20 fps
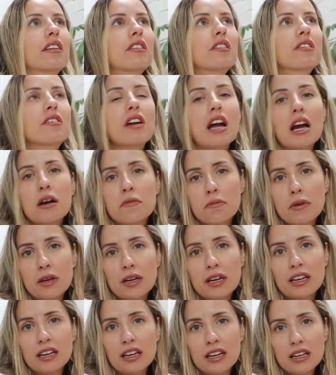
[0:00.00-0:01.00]
of
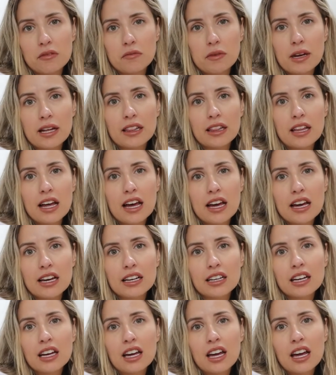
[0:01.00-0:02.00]
cramping in my
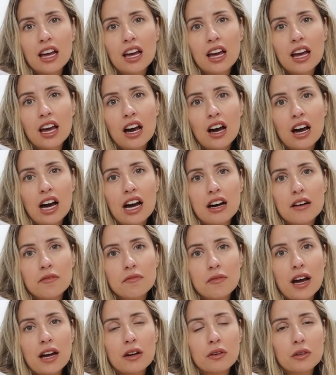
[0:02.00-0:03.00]
leg,
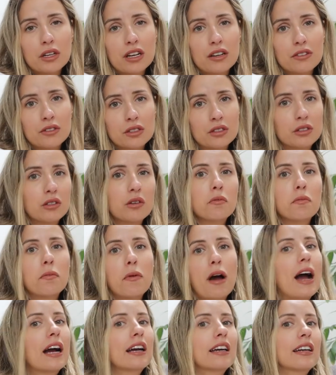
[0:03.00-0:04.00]
I would have to go
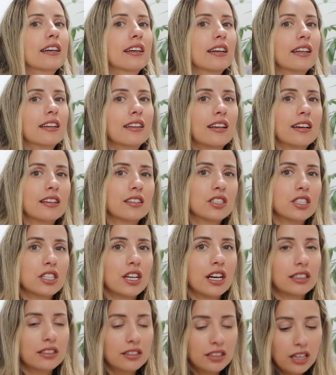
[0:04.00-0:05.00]
back and get that
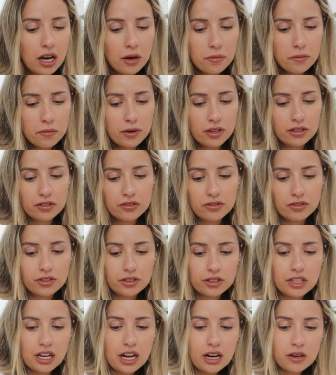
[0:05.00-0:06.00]
checked up. But
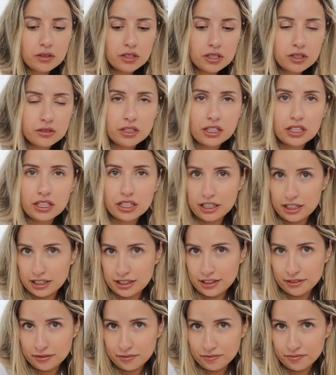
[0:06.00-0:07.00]
for now, we're doing
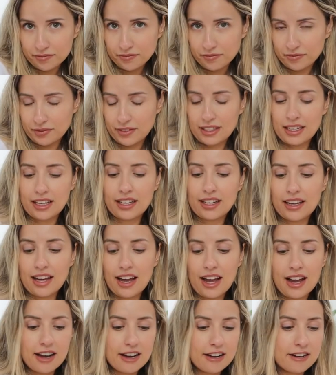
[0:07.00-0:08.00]
good.
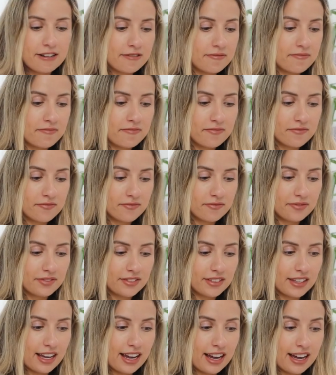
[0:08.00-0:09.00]

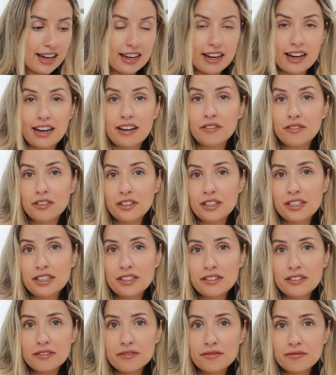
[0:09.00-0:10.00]
I have
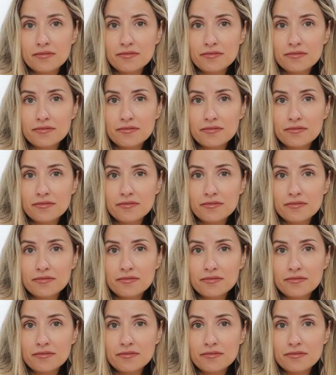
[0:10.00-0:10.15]
a